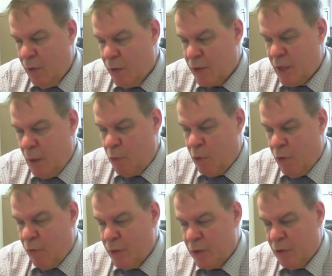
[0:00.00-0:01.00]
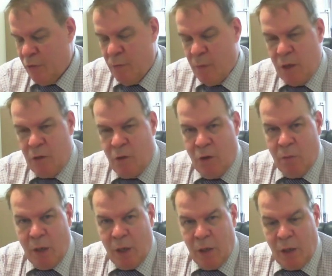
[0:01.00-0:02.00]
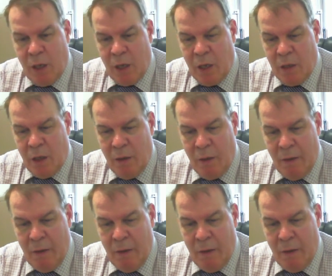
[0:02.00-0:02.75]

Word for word: the same province of Manitoba in Canada.